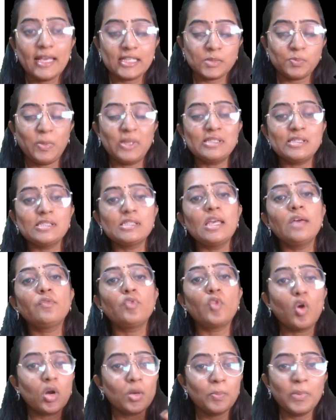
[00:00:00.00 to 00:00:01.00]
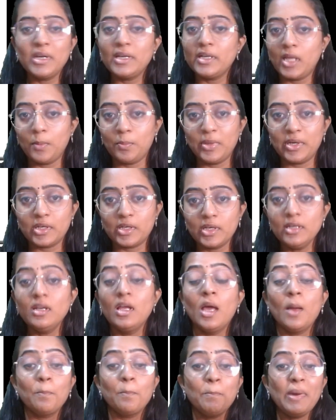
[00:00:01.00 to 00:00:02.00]
Expenses have not been debited,
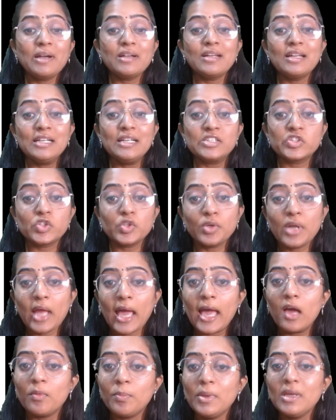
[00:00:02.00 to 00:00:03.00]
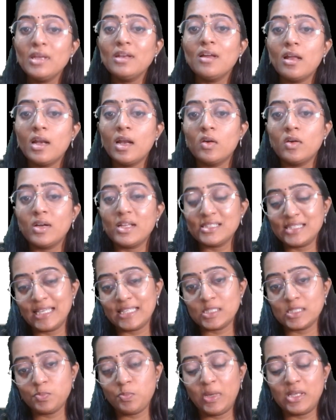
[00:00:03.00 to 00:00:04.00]
but it should have been allowed as
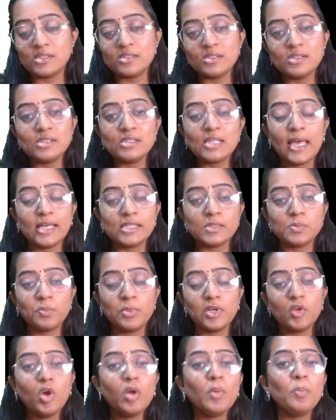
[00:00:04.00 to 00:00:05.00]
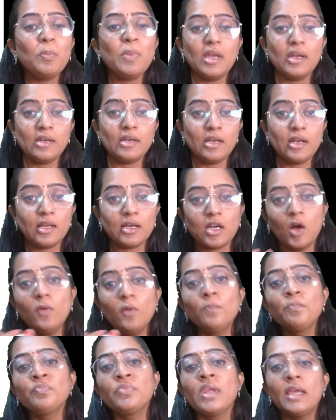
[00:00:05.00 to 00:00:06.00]
expenses as per your P&L
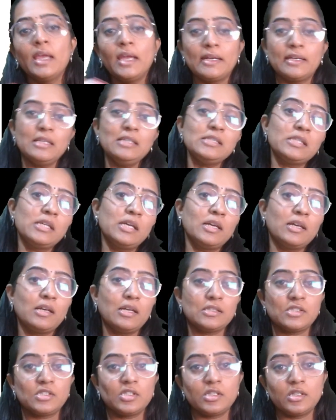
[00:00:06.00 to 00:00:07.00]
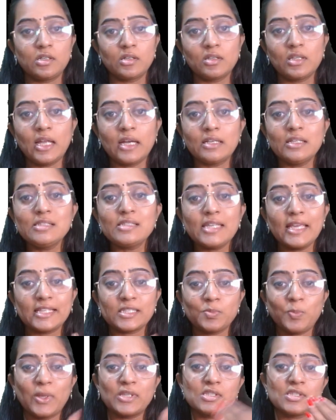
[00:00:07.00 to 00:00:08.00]
account. It is considered. That is,
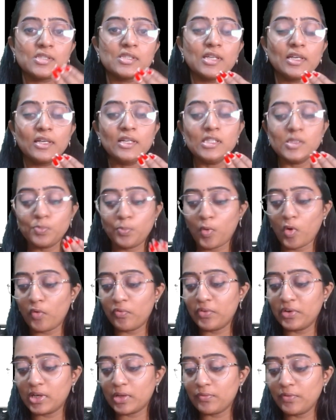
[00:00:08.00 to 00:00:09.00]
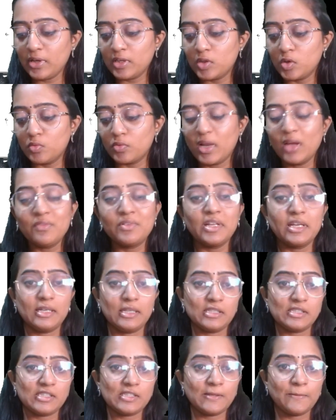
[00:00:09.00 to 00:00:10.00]
expenses increase, profit effect you would have
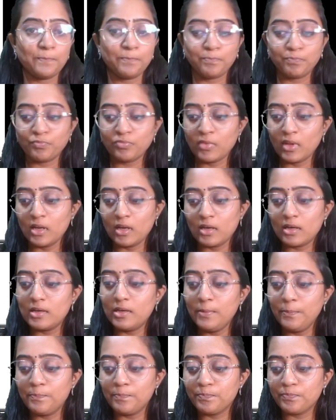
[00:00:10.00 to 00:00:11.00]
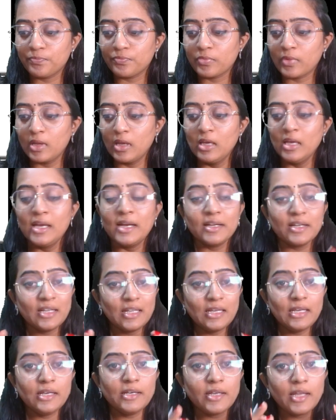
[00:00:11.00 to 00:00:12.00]
decreased. Clear?
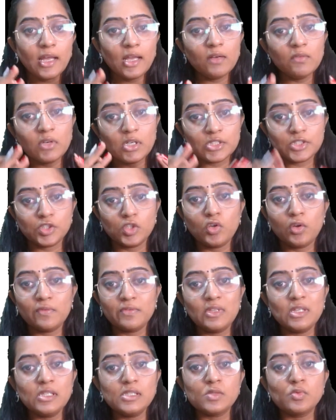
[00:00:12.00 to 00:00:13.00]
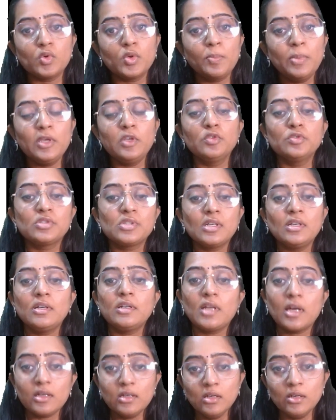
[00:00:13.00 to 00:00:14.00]
Detailed version of this would be
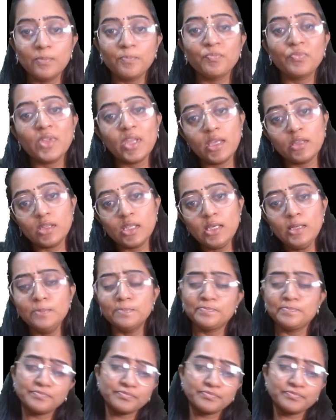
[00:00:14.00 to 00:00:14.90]
usually done in the